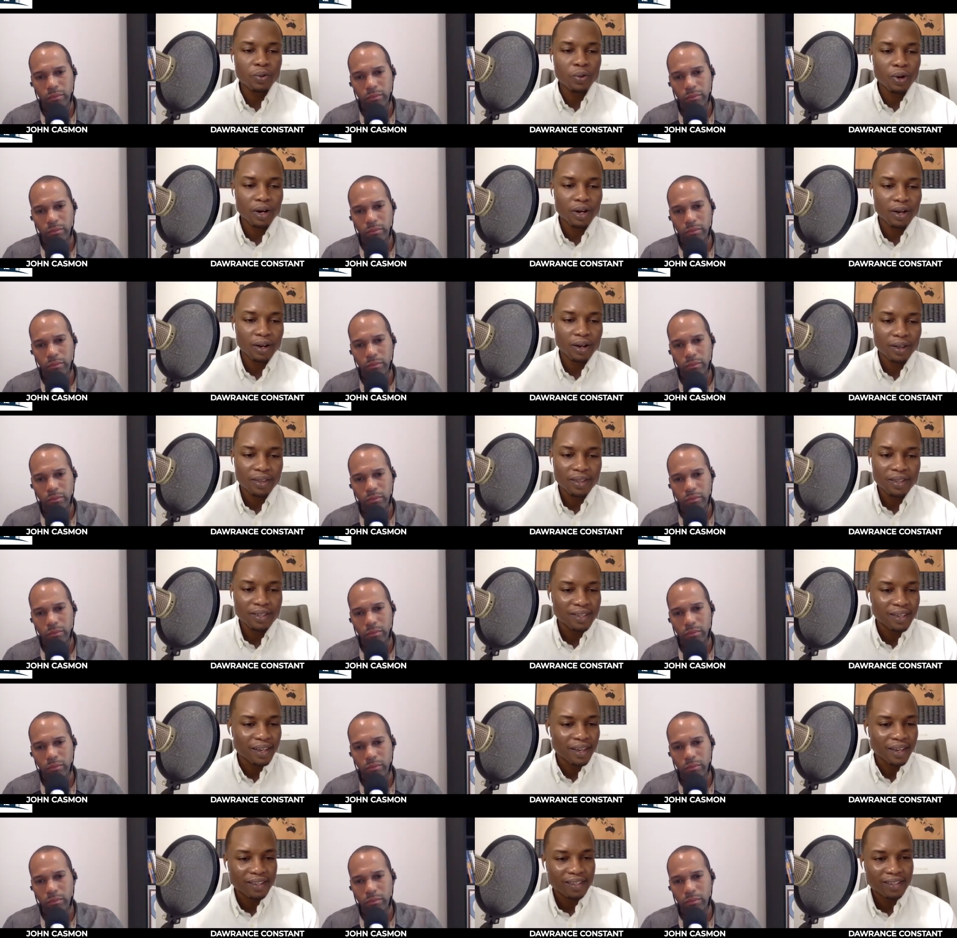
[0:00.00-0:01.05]
Speaker 1: working on
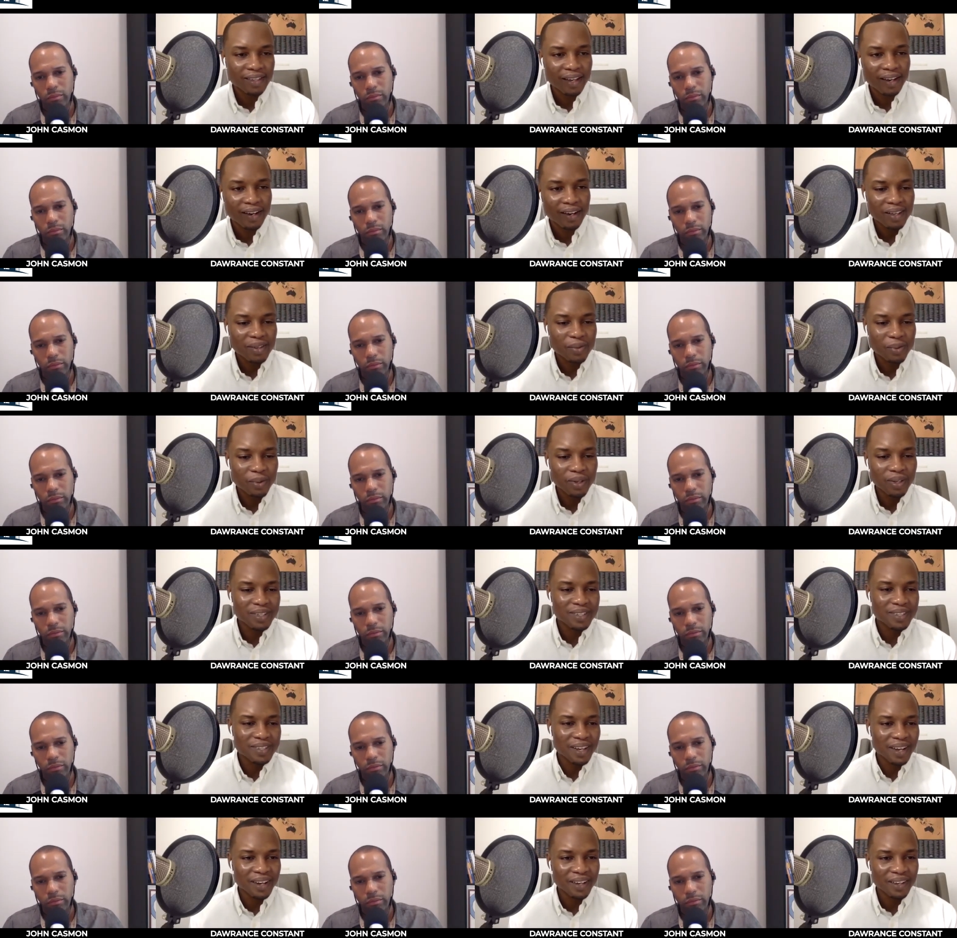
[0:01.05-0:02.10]
these days that uh, that's really
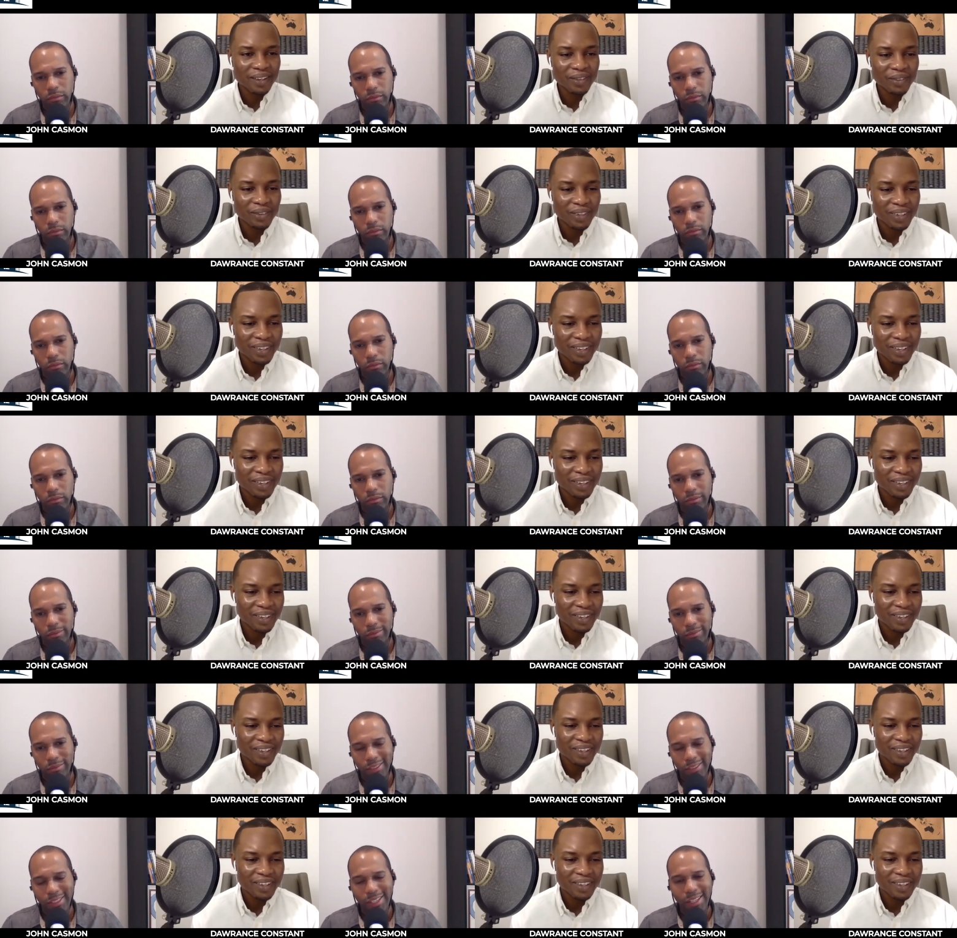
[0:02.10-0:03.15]
exciting you?
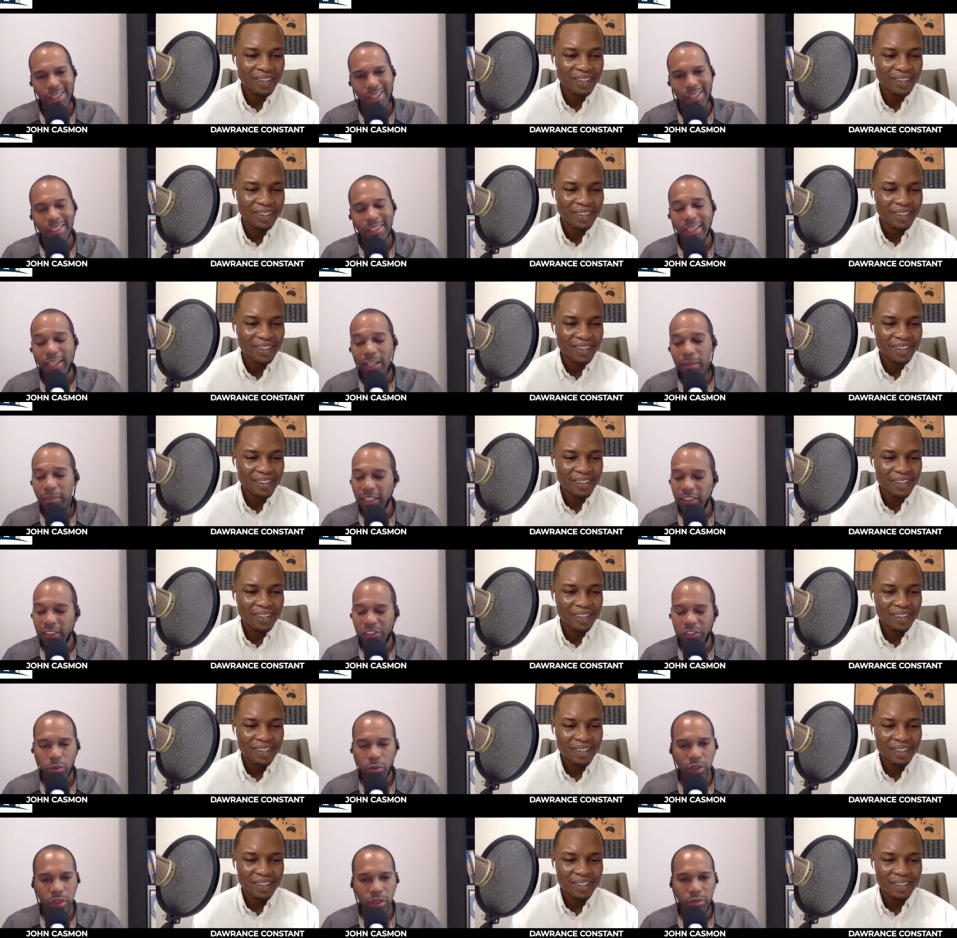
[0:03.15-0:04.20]
Yeah, man.
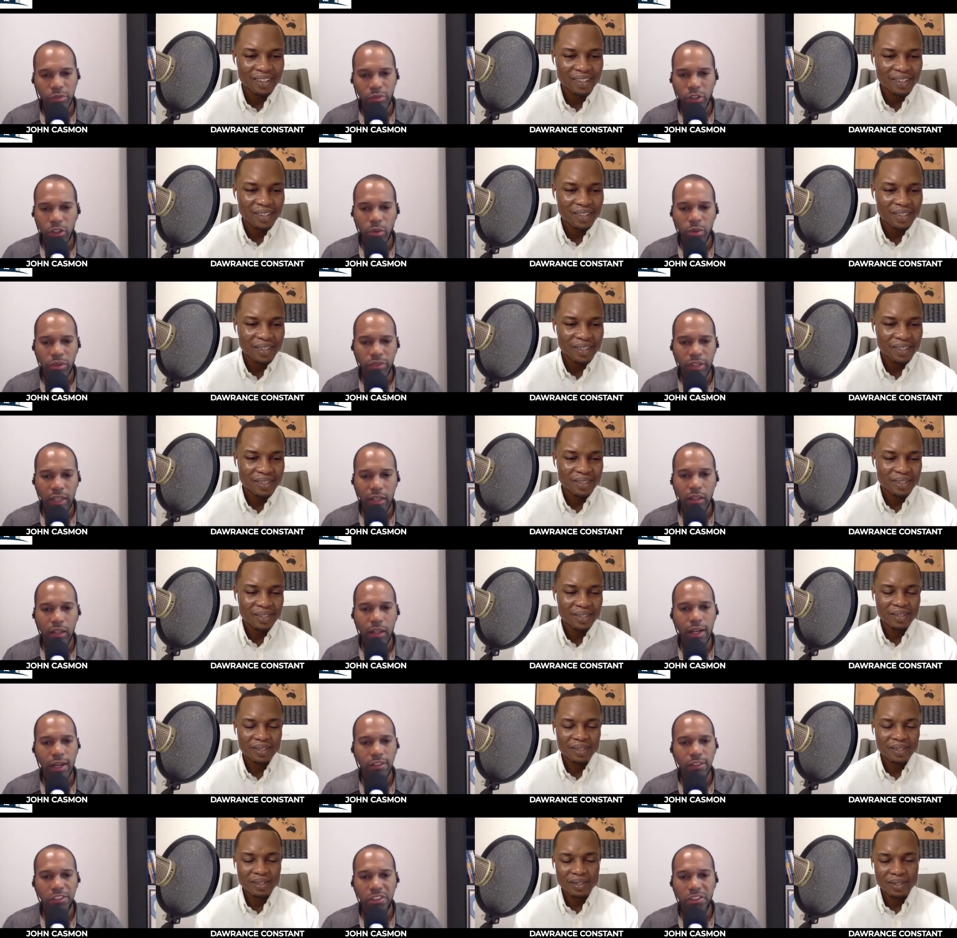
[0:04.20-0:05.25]
So
Speaker 2: we've, you know, we've had a
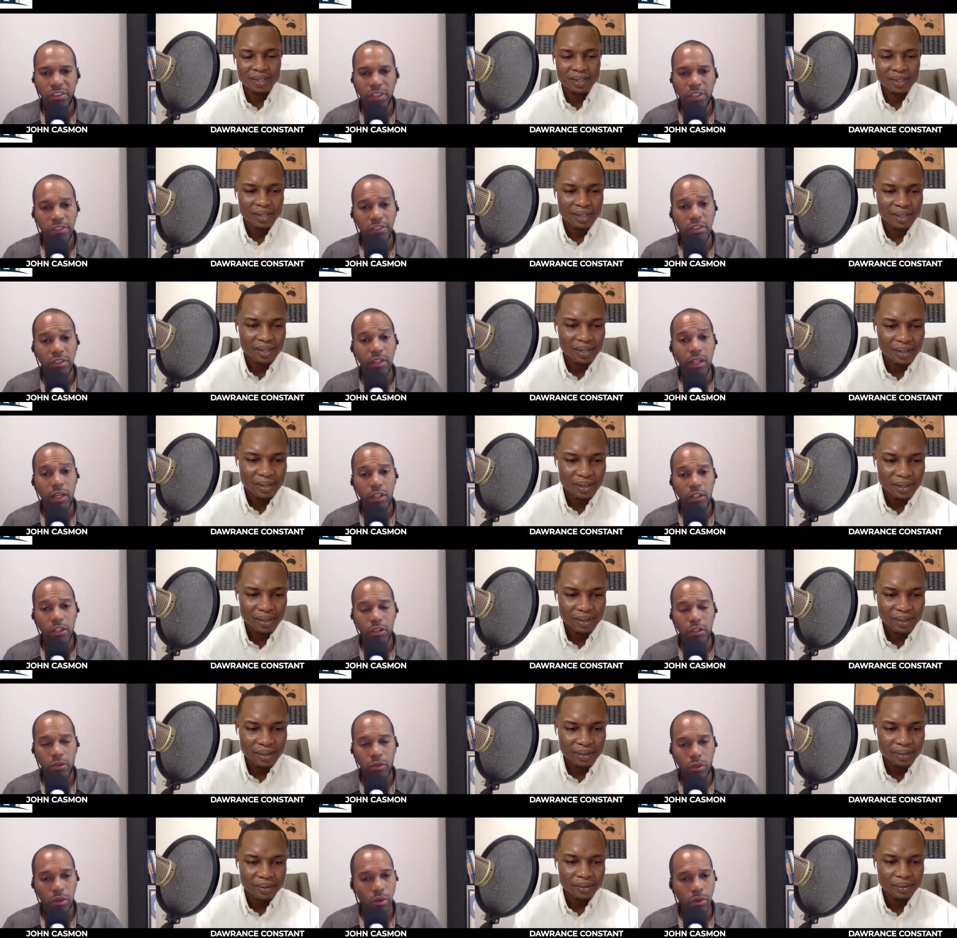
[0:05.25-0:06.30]
lot of success, a lot of
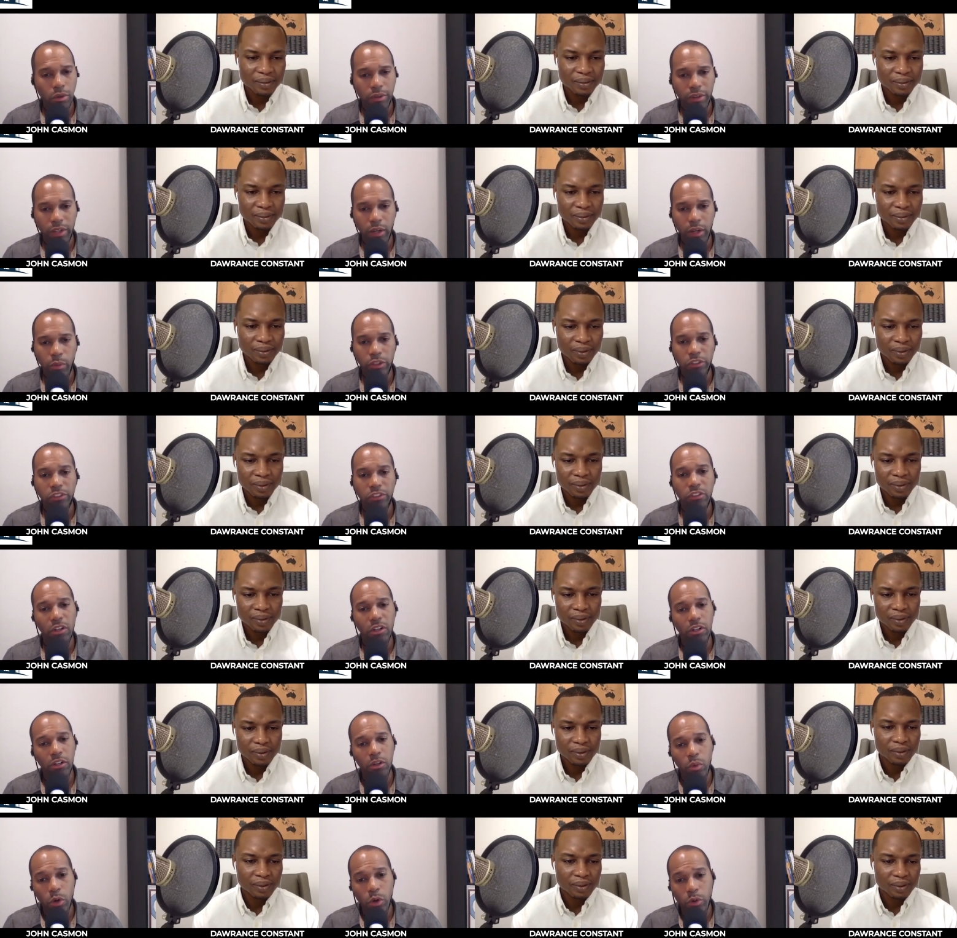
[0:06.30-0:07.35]
good growth, and we're
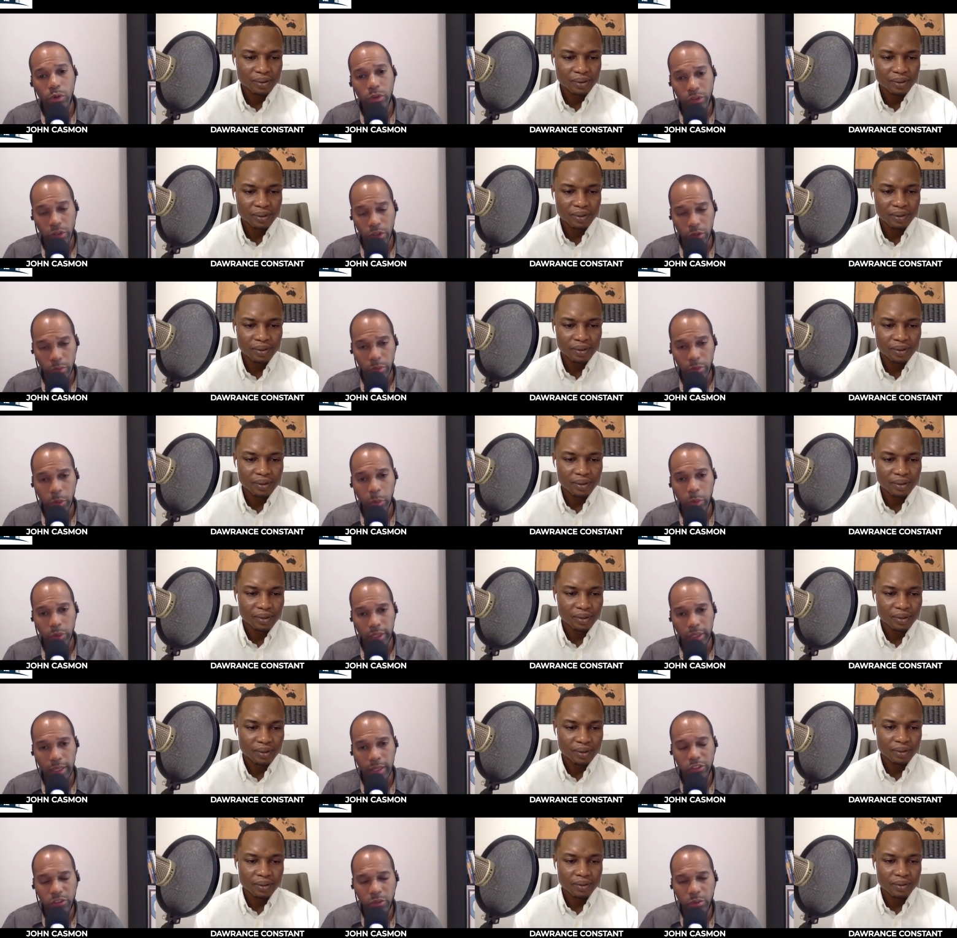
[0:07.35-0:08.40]
starting to work with other people
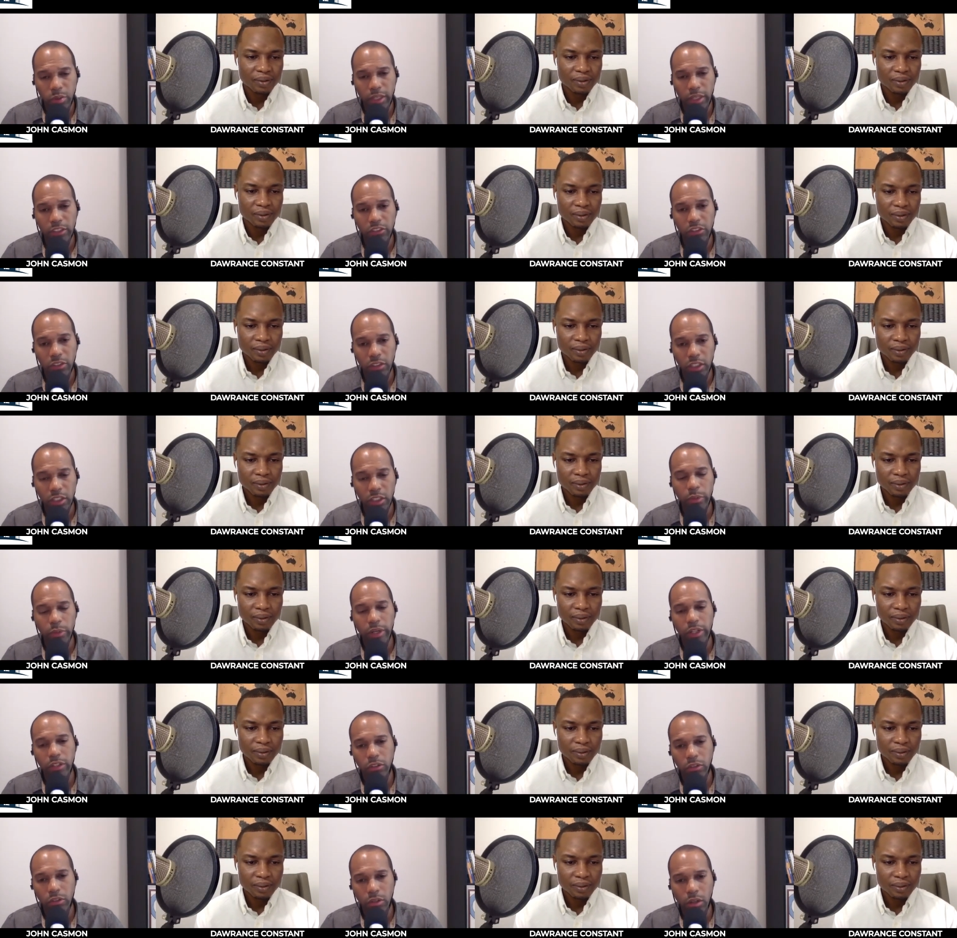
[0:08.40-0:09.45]
now. So we're actually getting
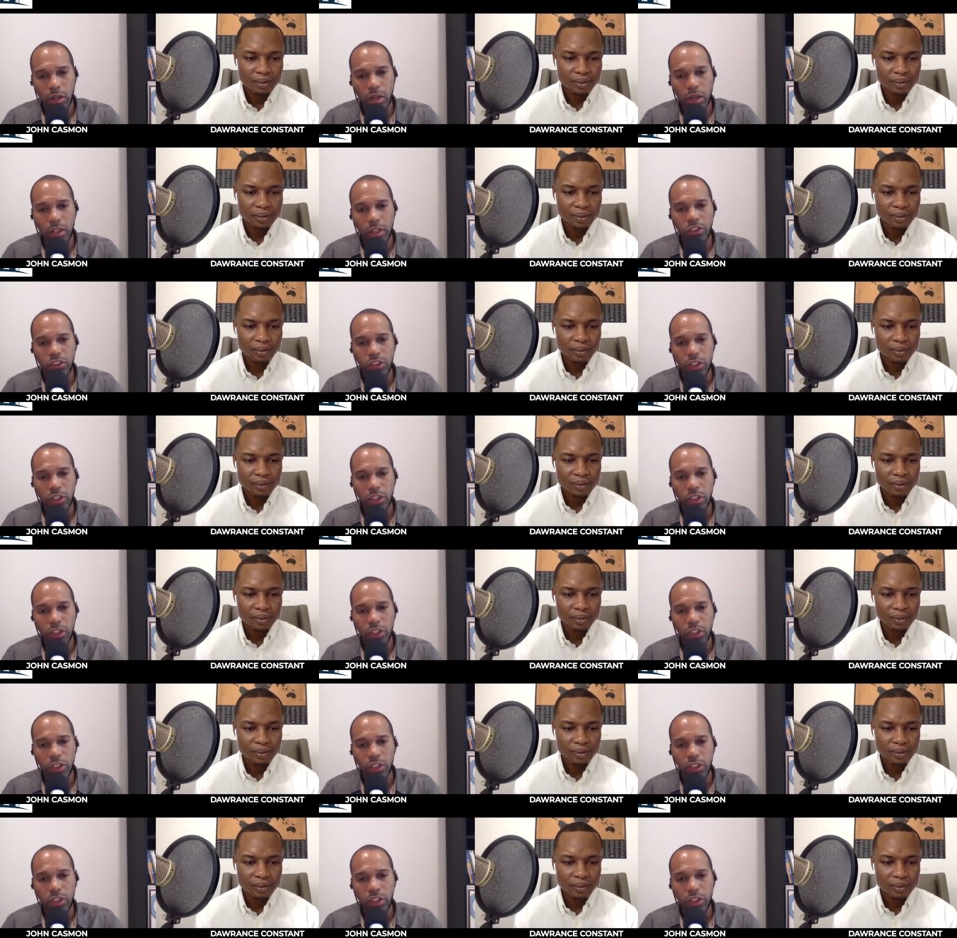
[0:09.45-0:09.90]
ready to launch.